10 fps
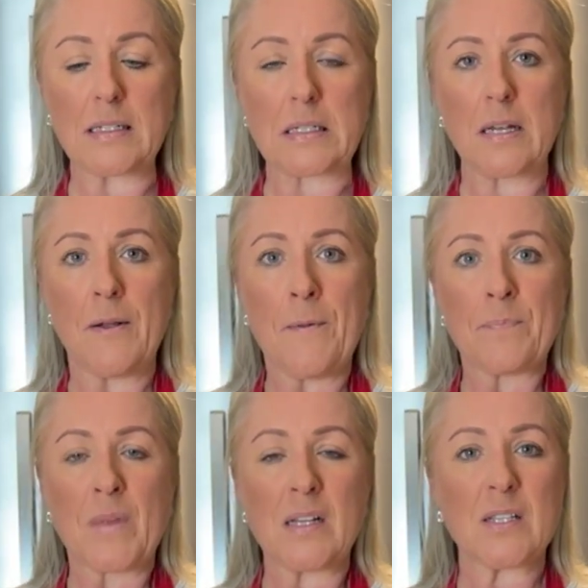So
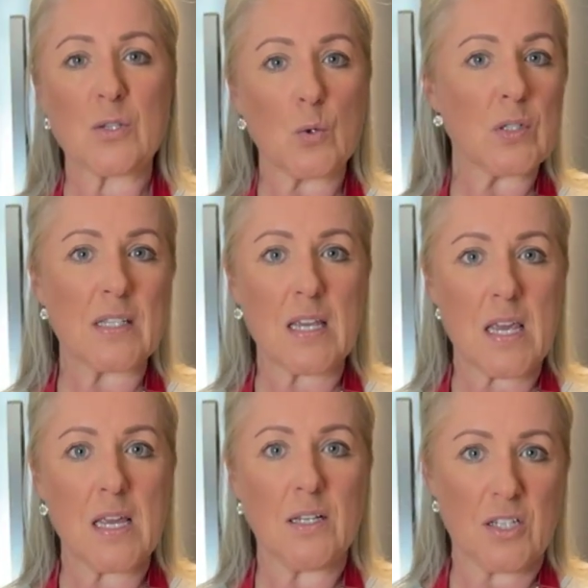going to help
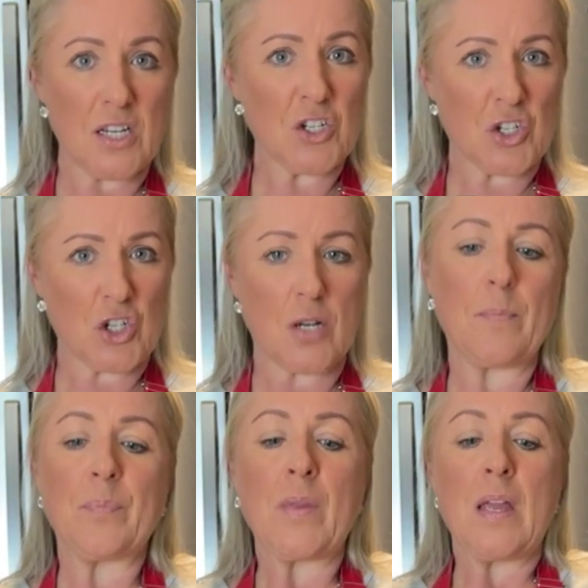thicken our sauce. Now it
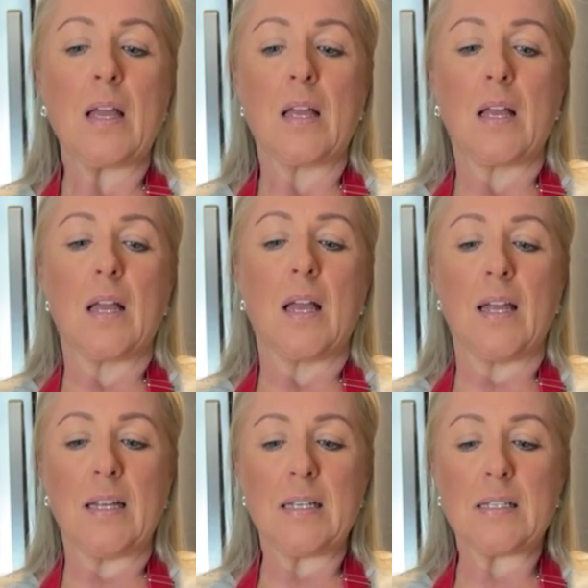is quite
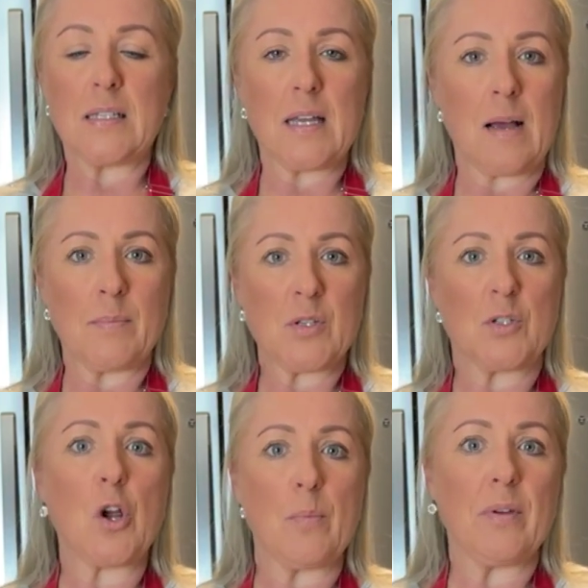a
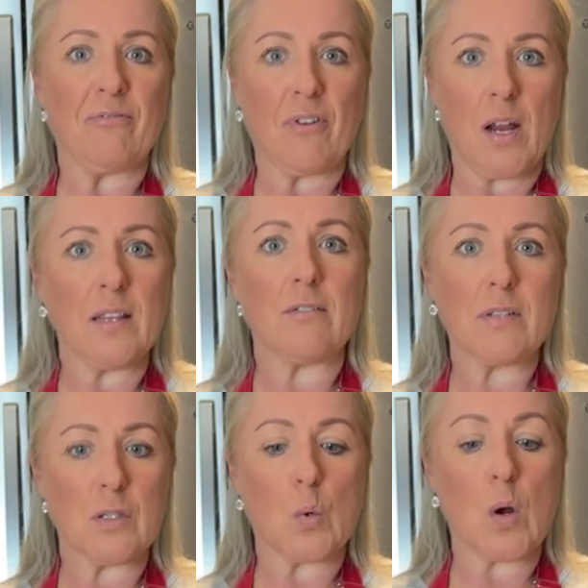saucy
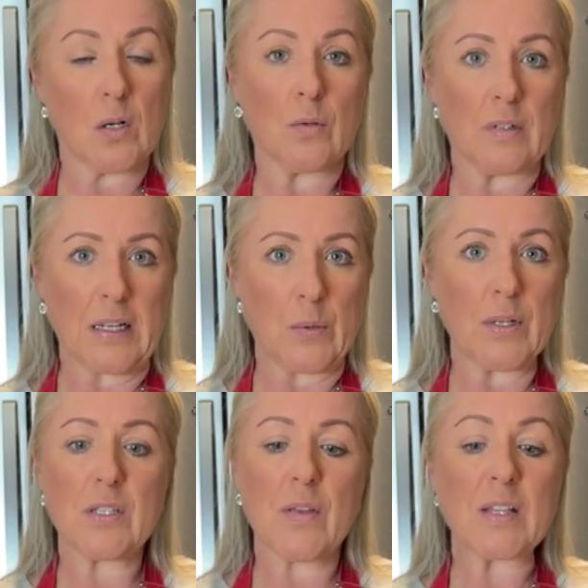dish.
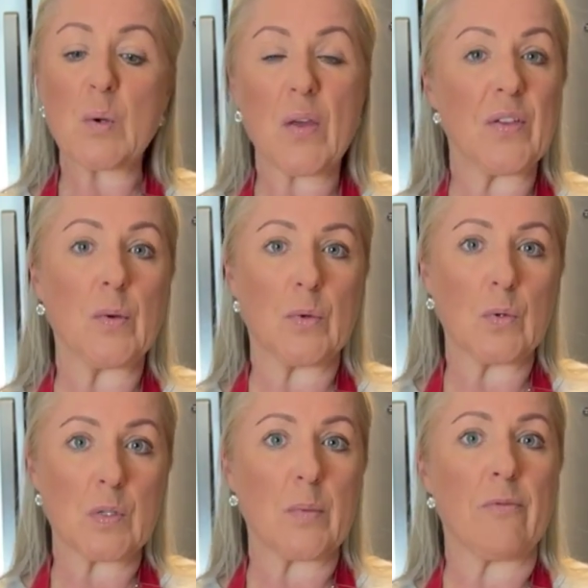It is,
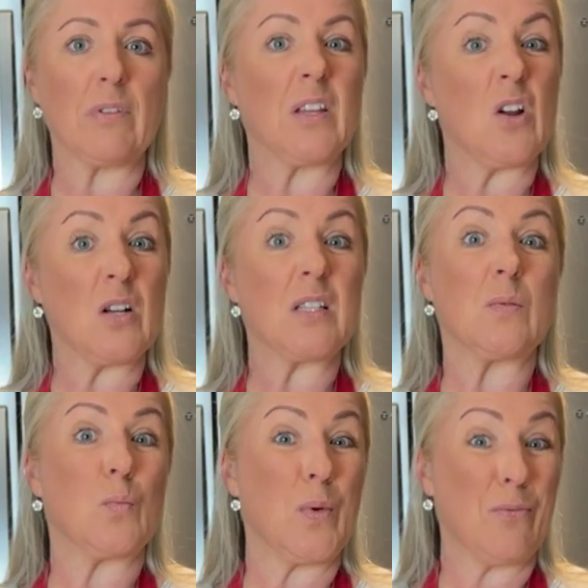so don't be
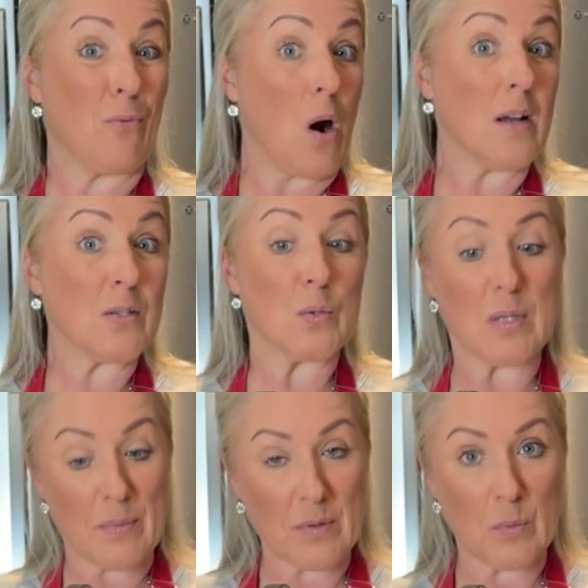afraid. There is quite a lot of
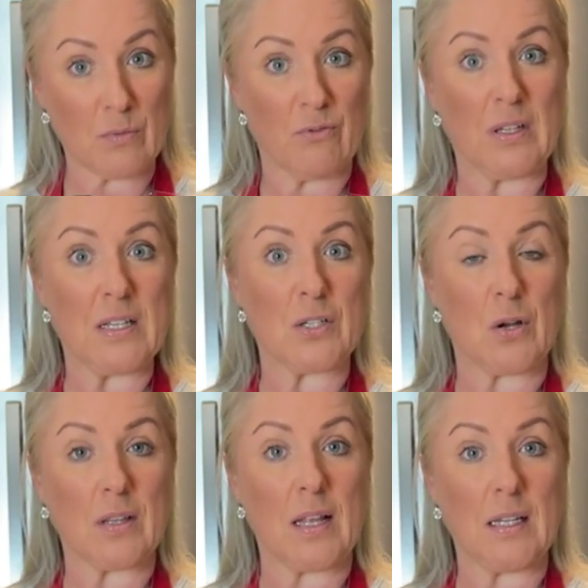liquid. So that's why I
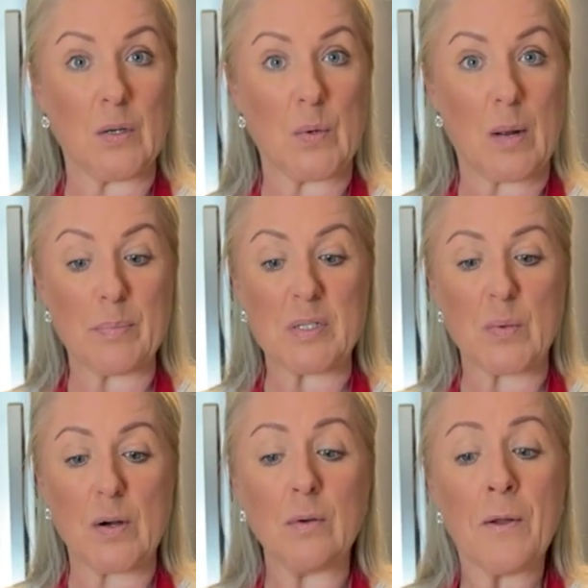think it would also be really
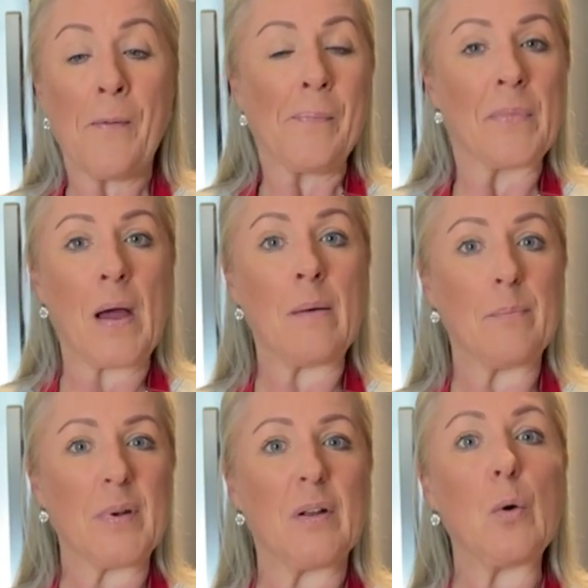nice with
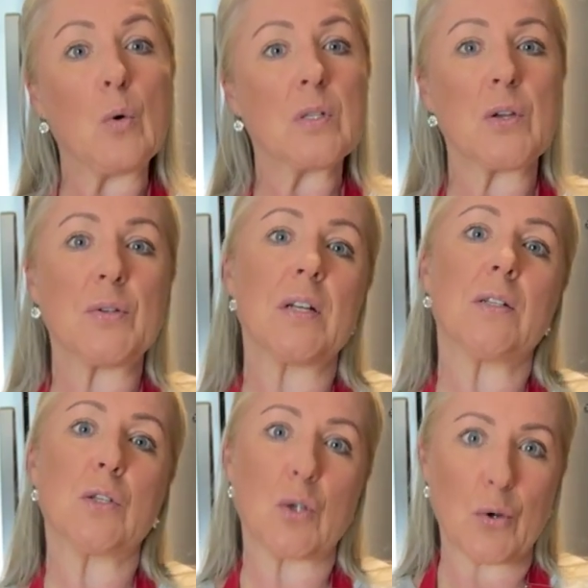rice or something that would
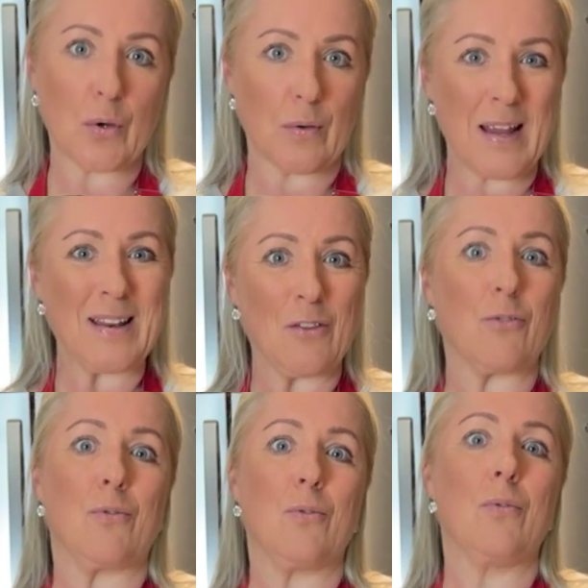really soak that liquid
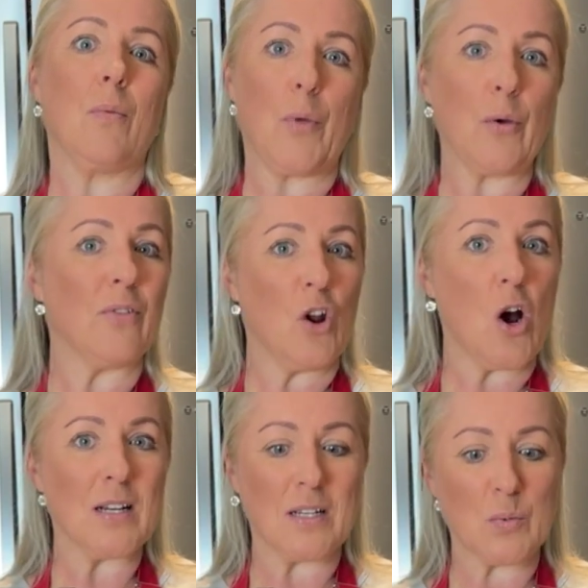up as well.
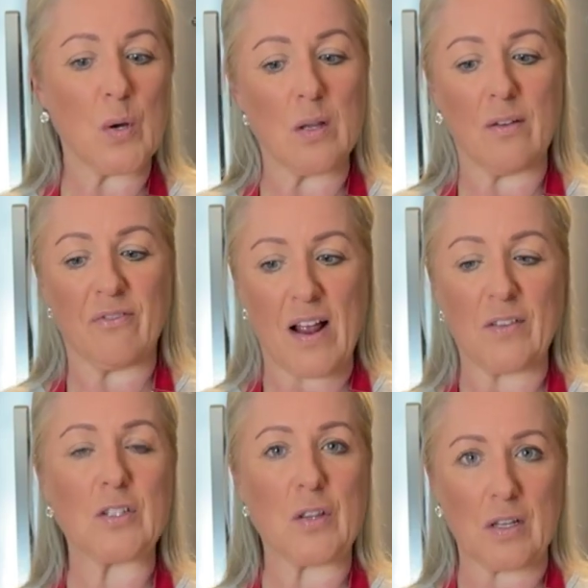But it
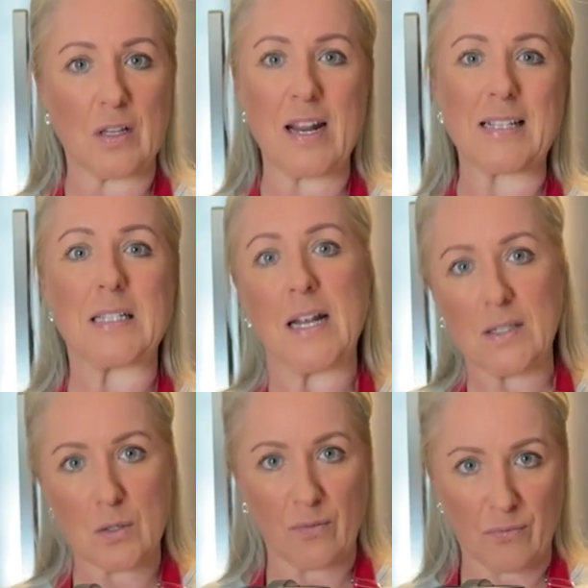also does soak
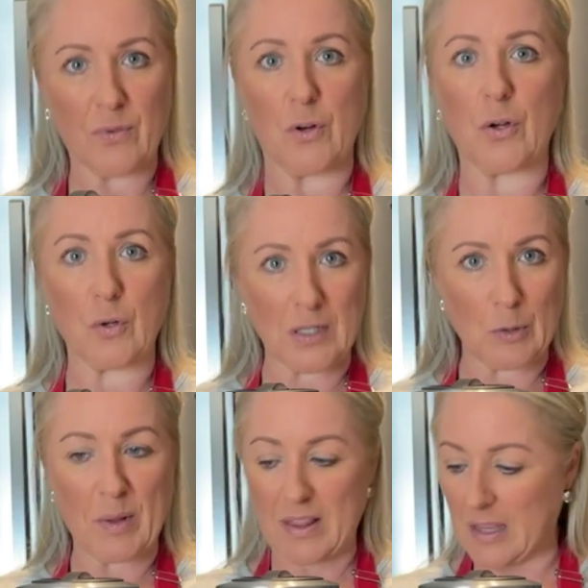in through
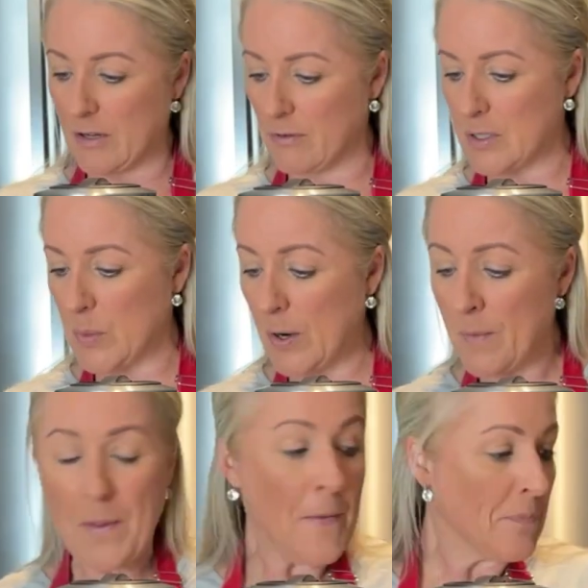overnight as well.
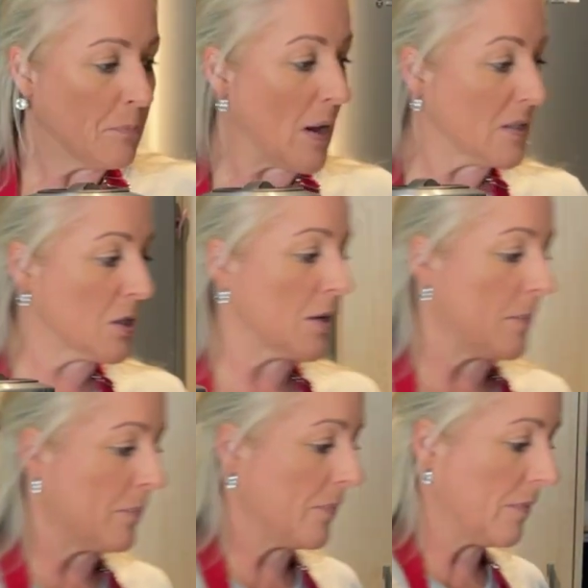I found that the
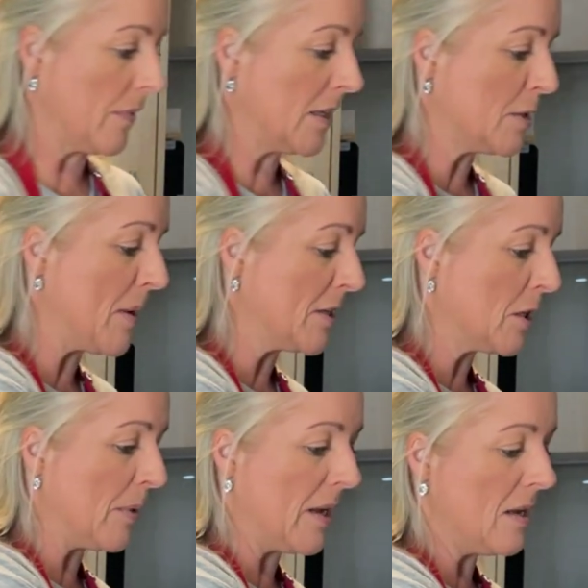next day it sort of, you
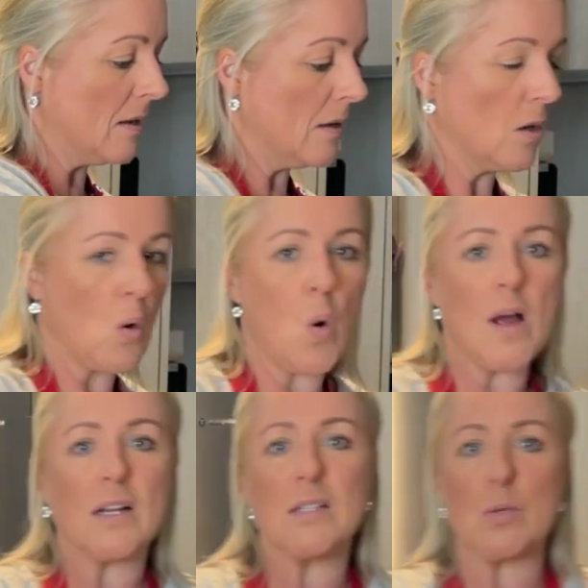know, got a little bit thinner
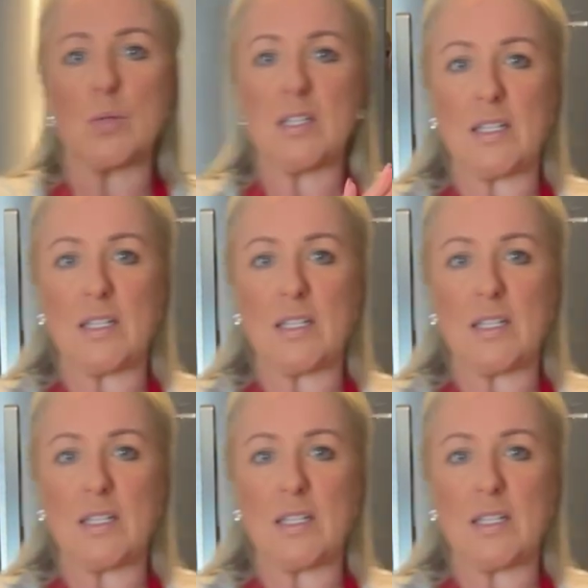as well.